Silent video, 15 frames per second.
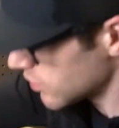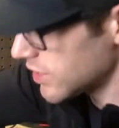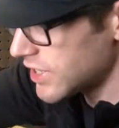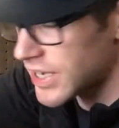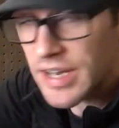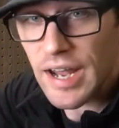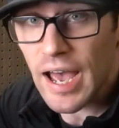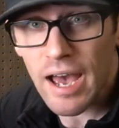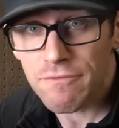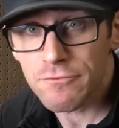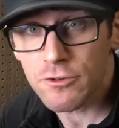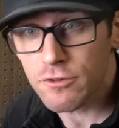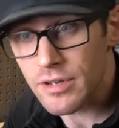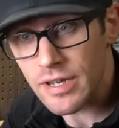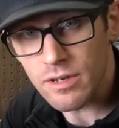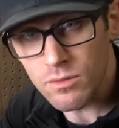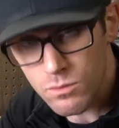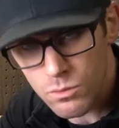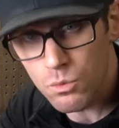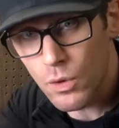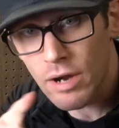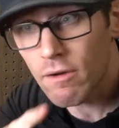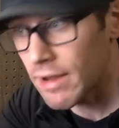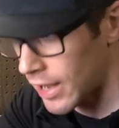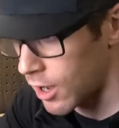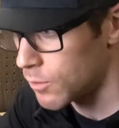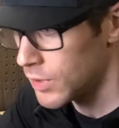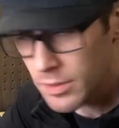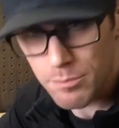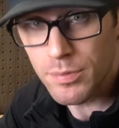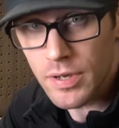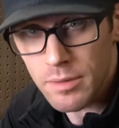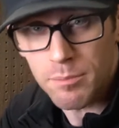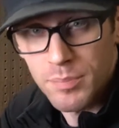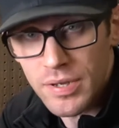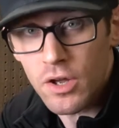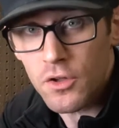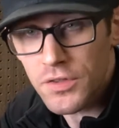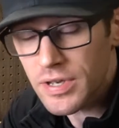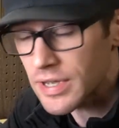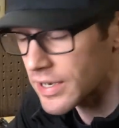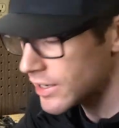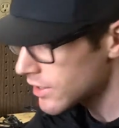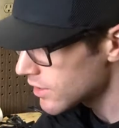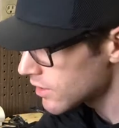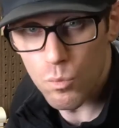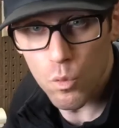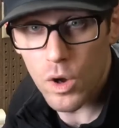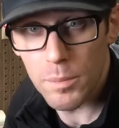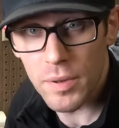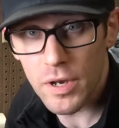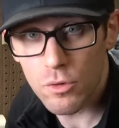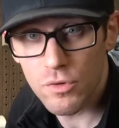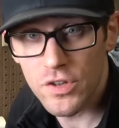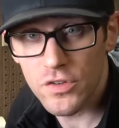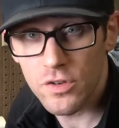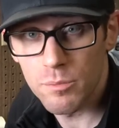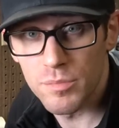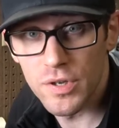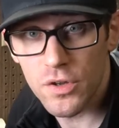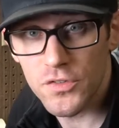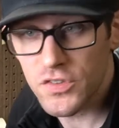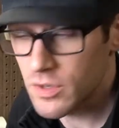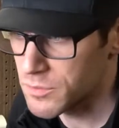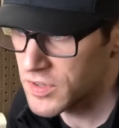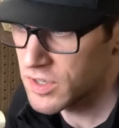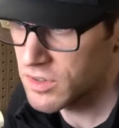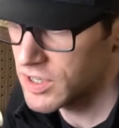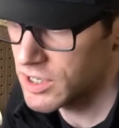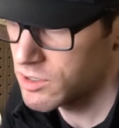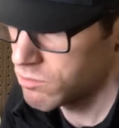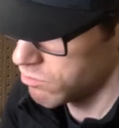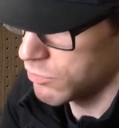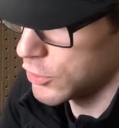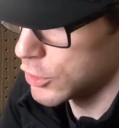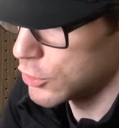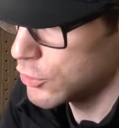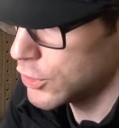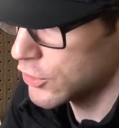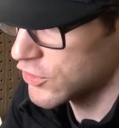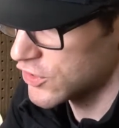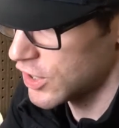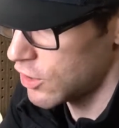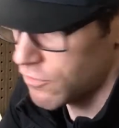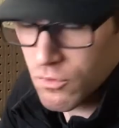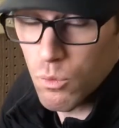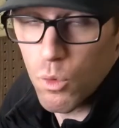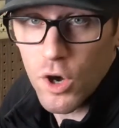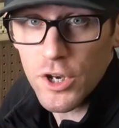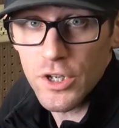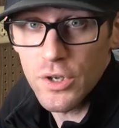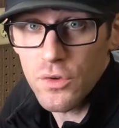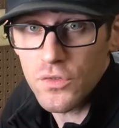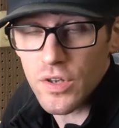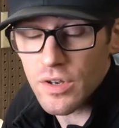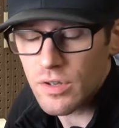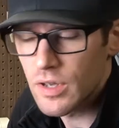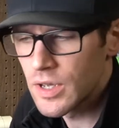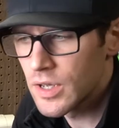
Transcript: Get after it! Wear a helmet, but build it! What better reason to build something than you yourself want to use it?